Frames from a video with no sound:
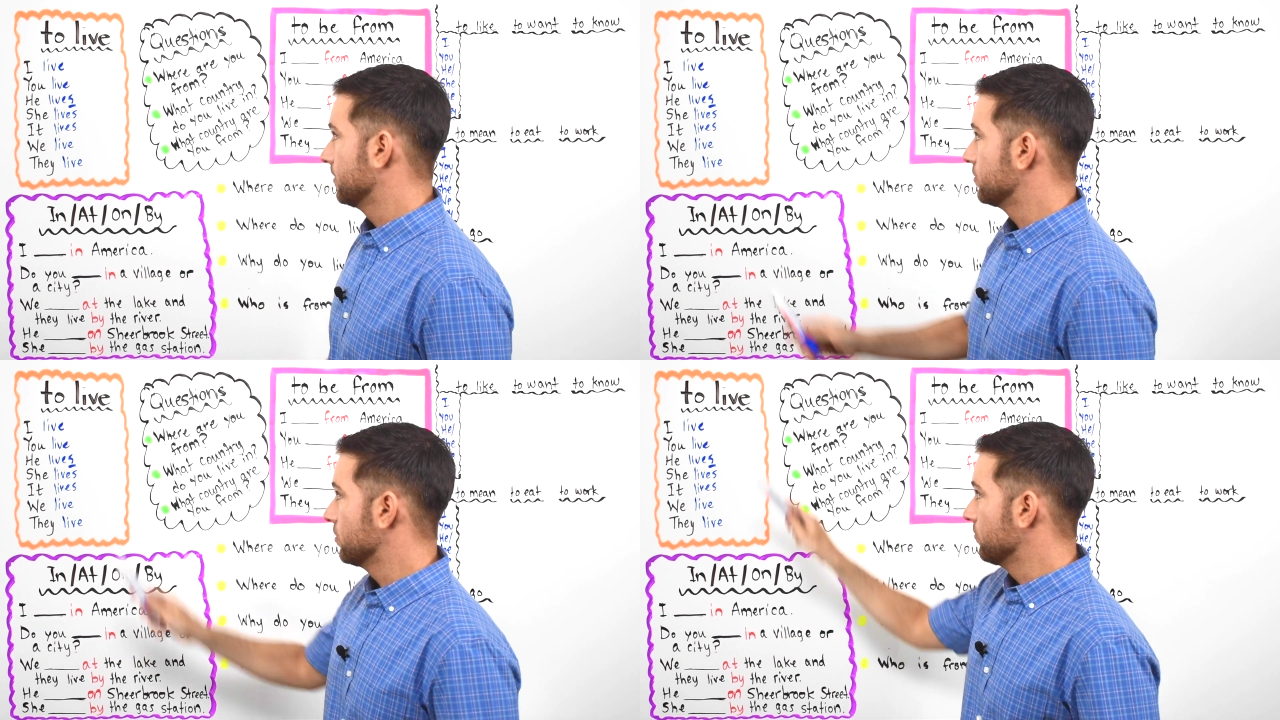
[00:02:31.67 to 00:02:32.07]

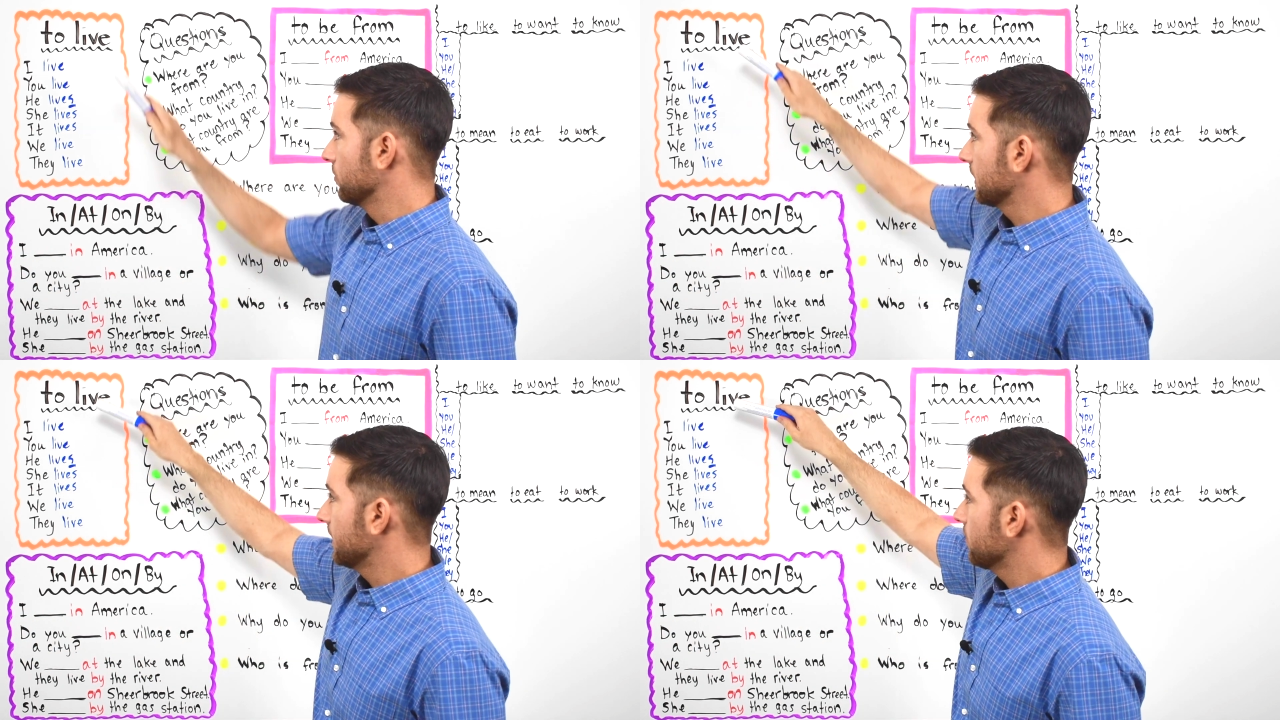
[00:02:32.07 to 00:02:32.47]
So
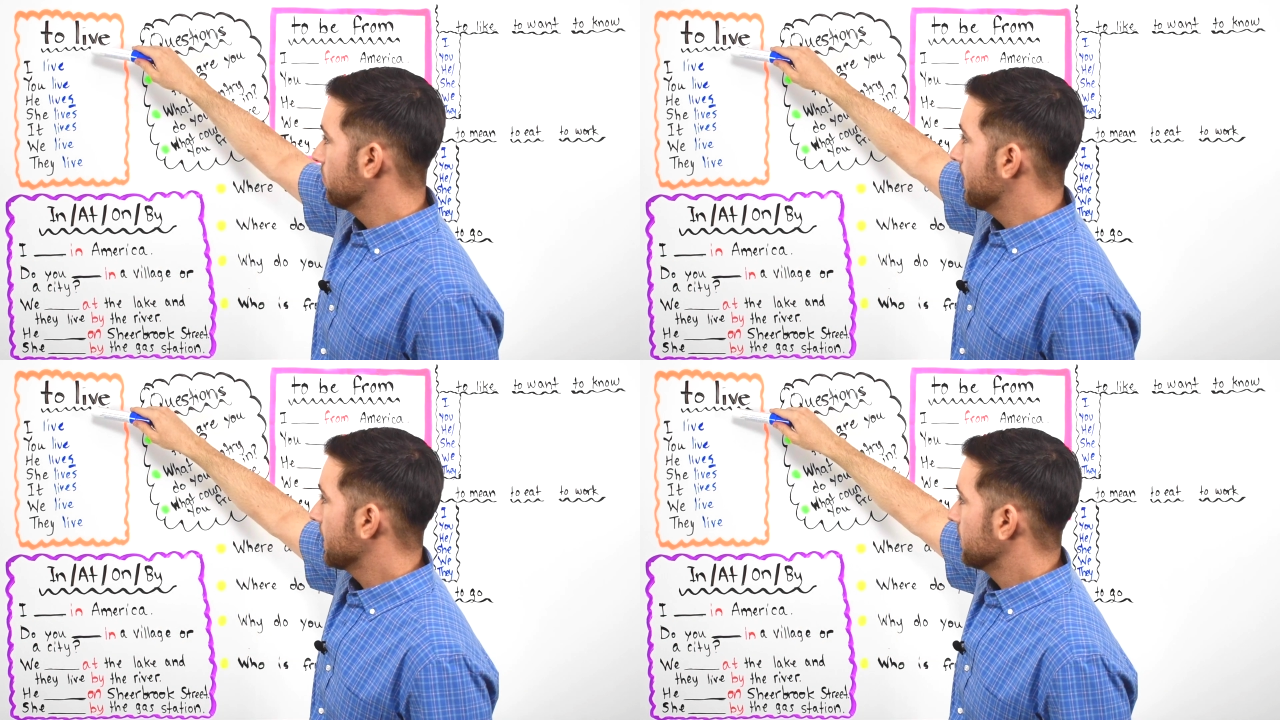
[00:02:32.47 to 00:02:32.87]
we're going to
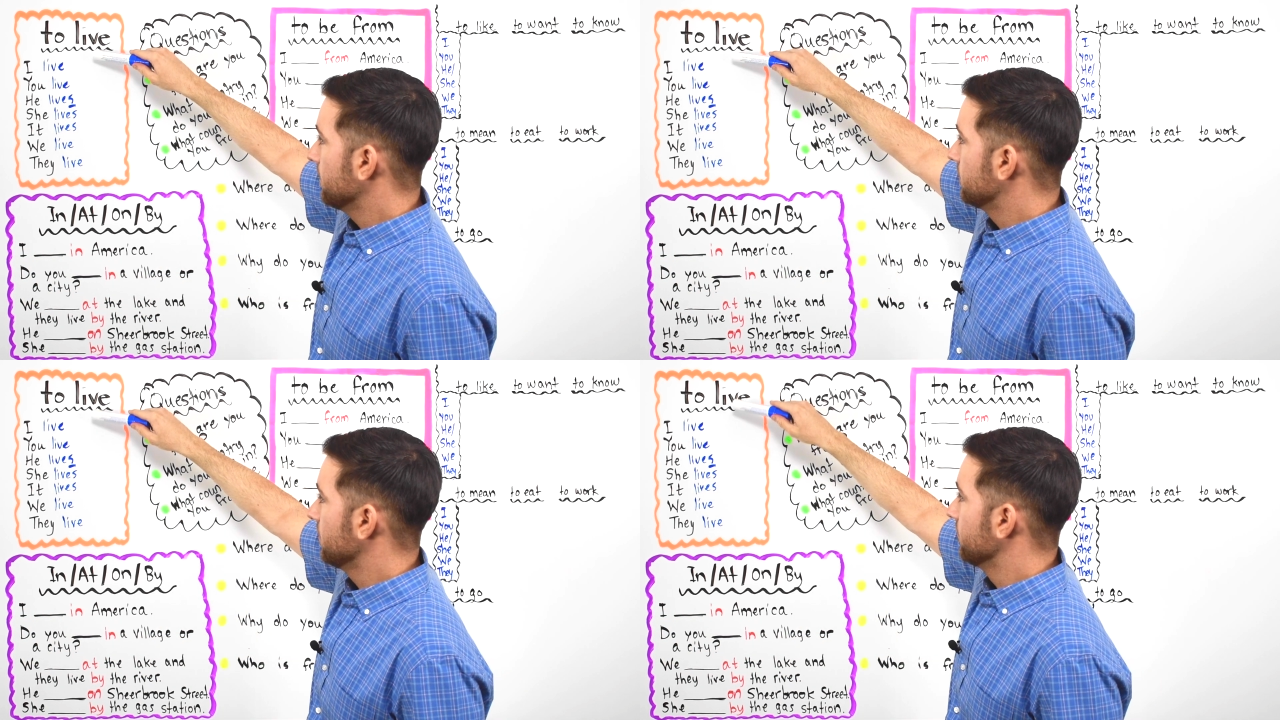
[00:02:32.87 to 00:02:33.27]
go back
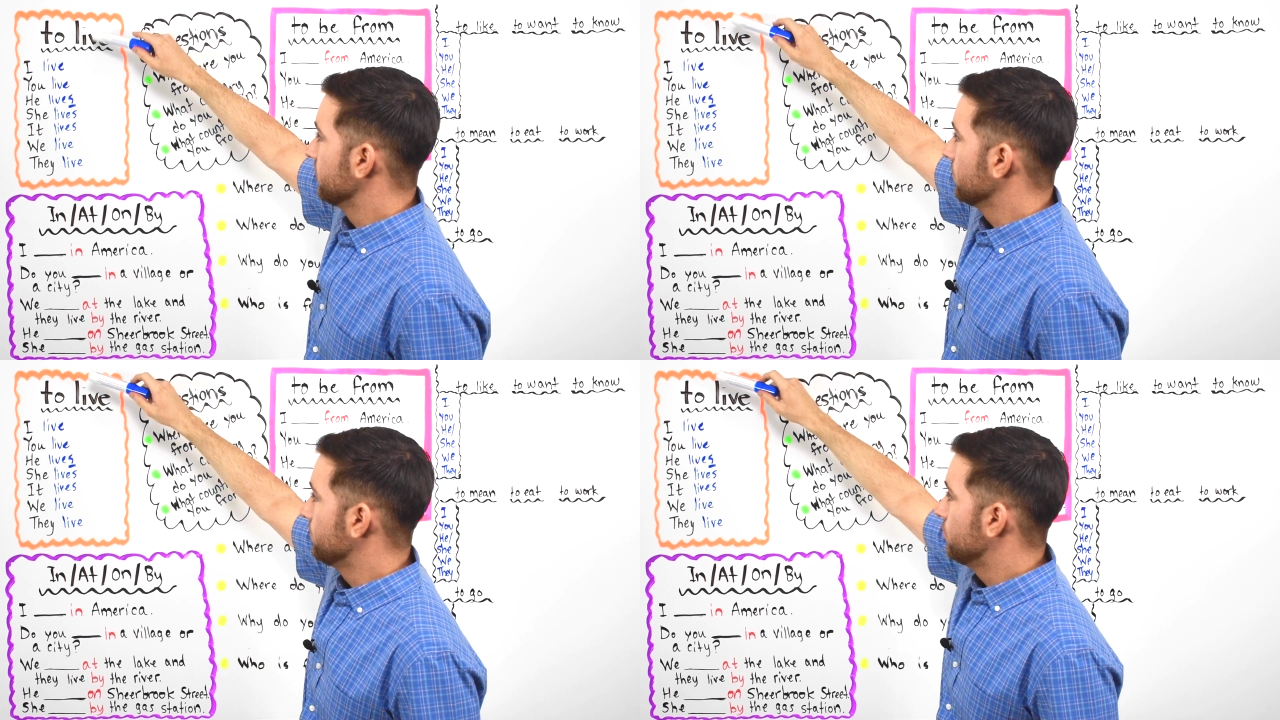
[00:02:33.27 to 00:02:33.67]
up to the
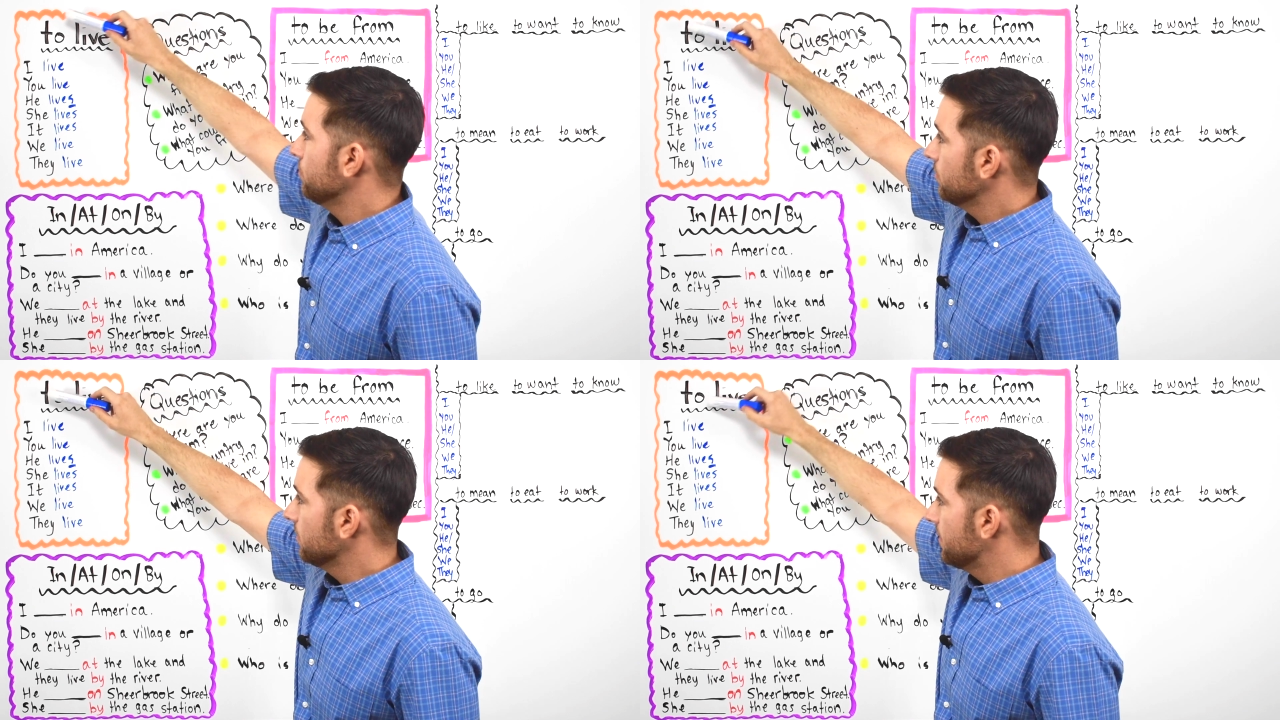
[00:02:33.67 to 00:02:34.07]
verb
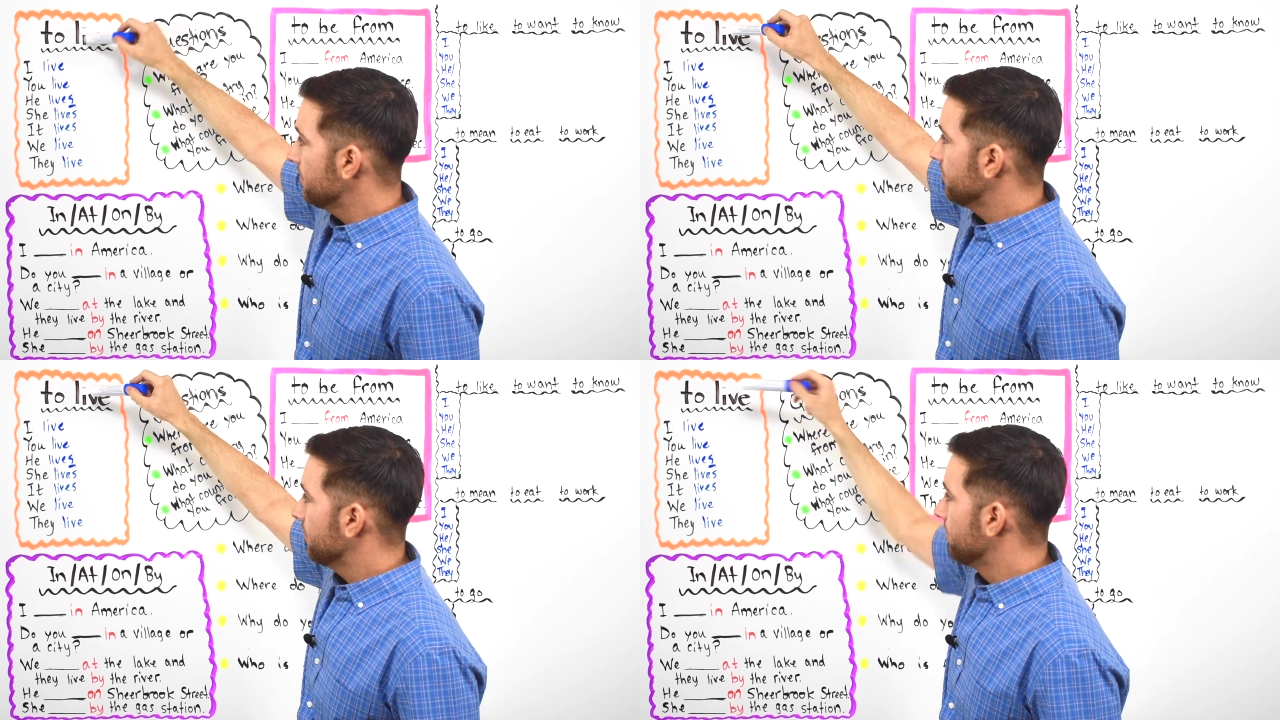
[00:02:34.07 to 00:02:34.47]
to
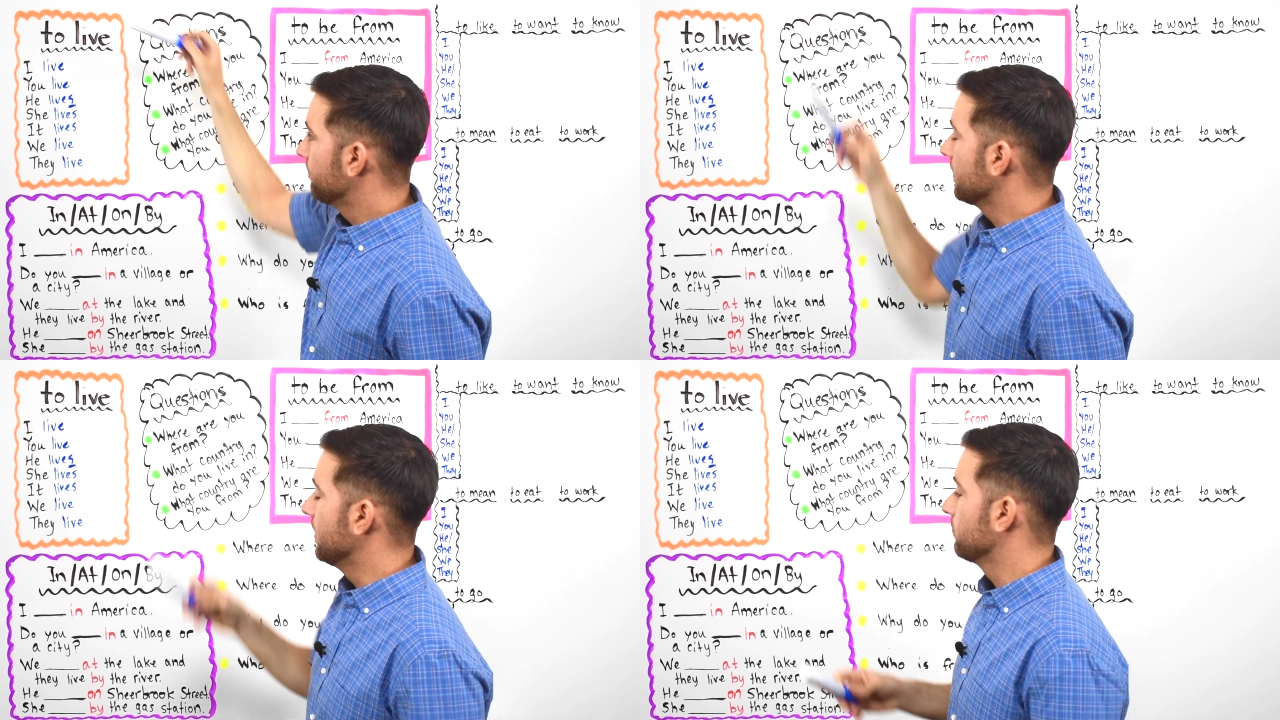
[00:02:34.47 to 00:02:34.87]
live,
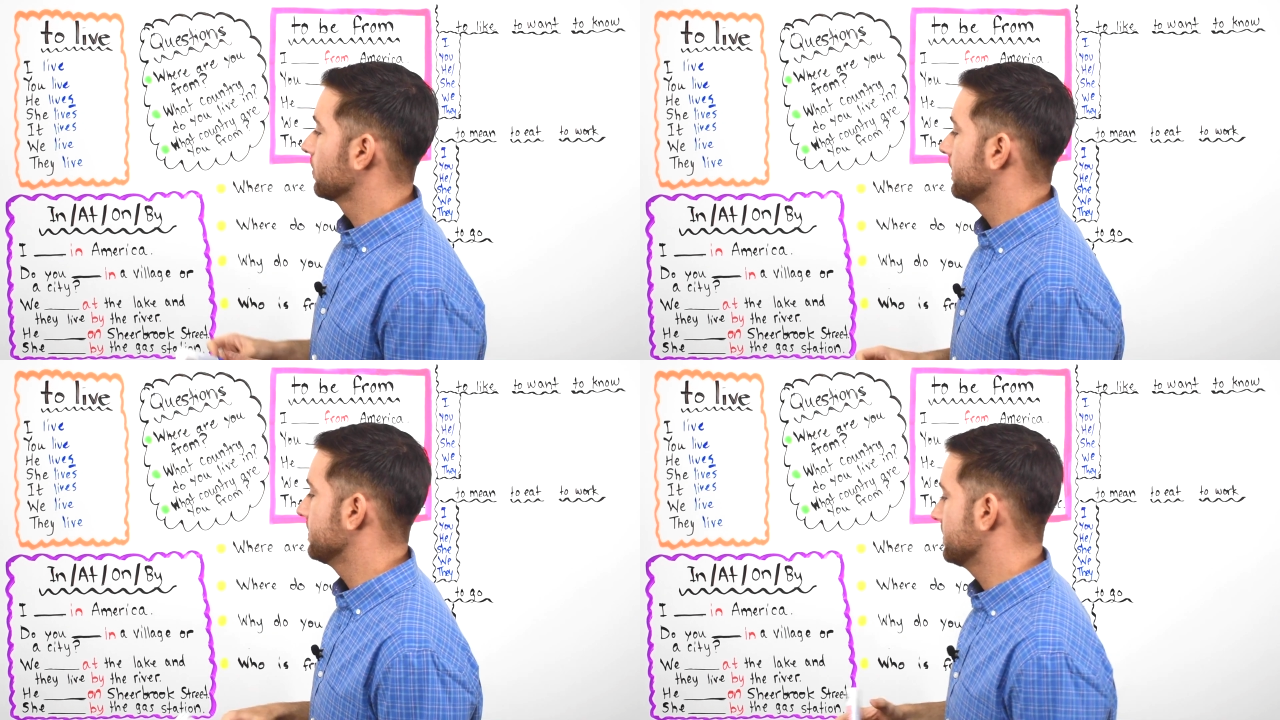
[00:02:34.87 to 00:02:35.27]
and
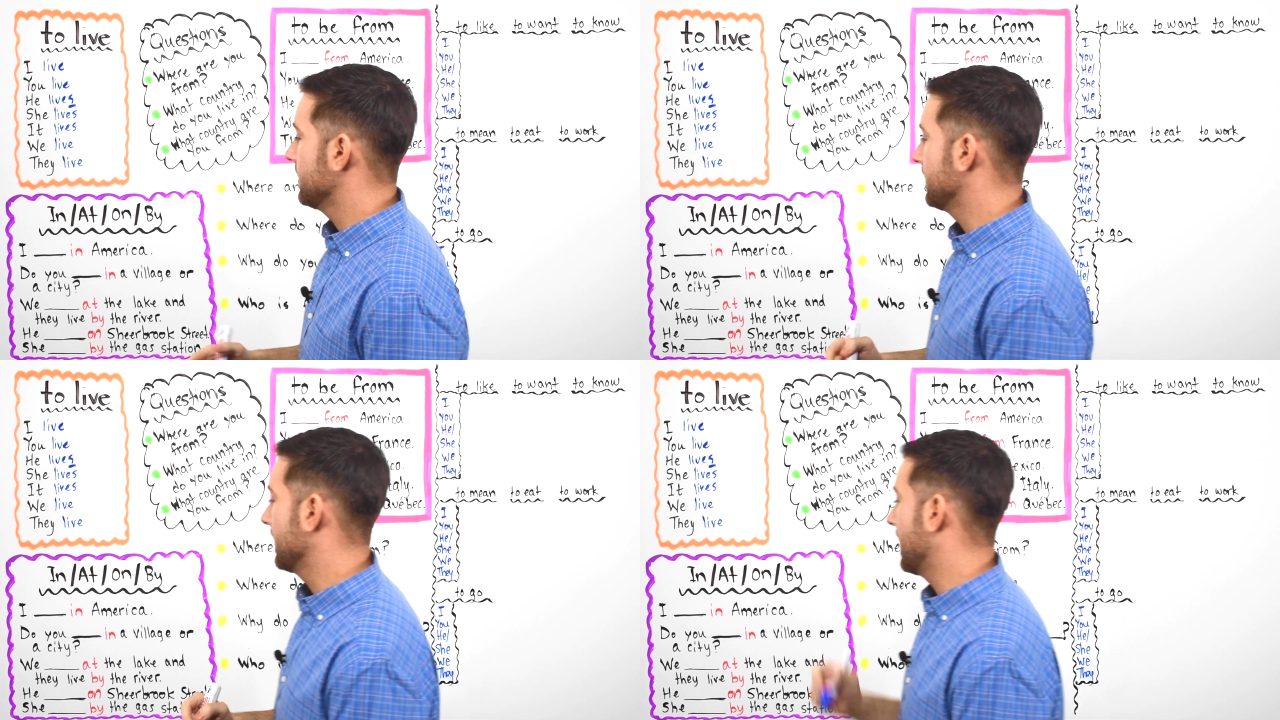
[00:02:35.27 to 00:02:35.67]
we're going to say,